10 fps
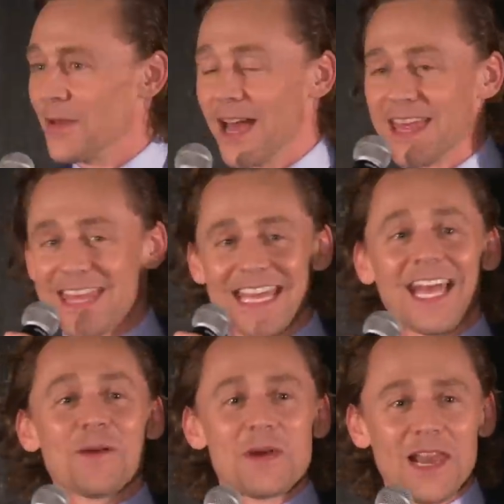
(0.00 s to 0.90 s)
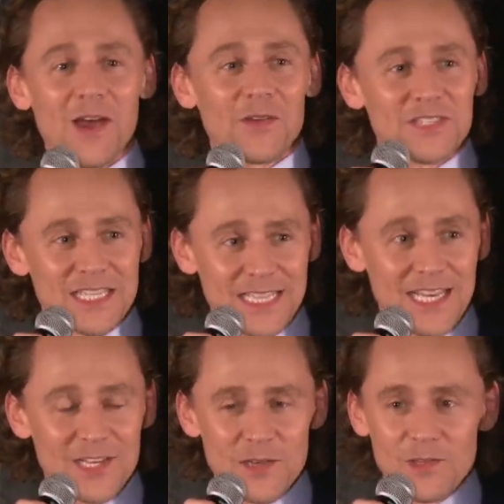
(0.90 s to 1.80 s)
mean, I think I'm allowed to
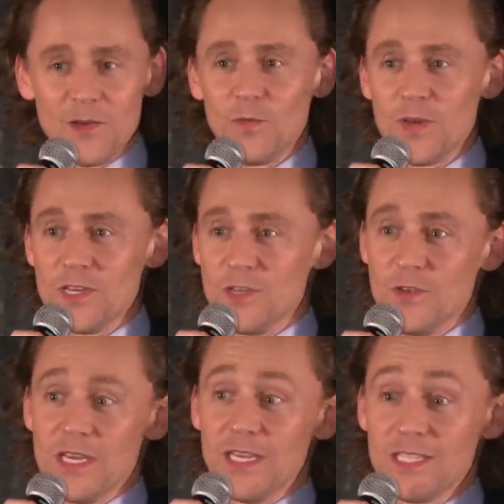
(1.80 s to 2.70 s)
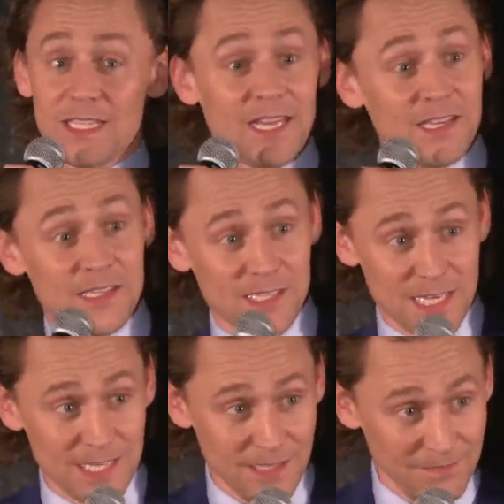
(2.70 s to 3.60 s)
tell you that we're doing a second
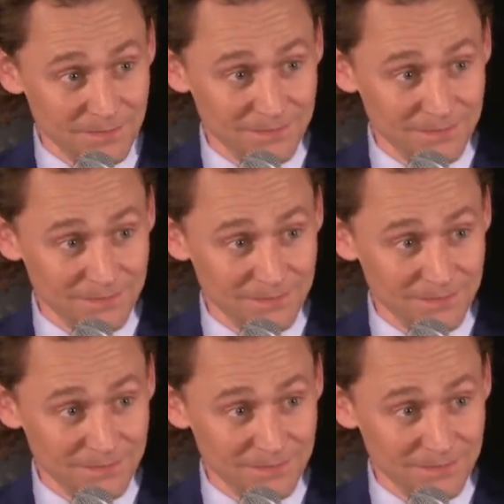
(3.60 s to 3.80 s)
season.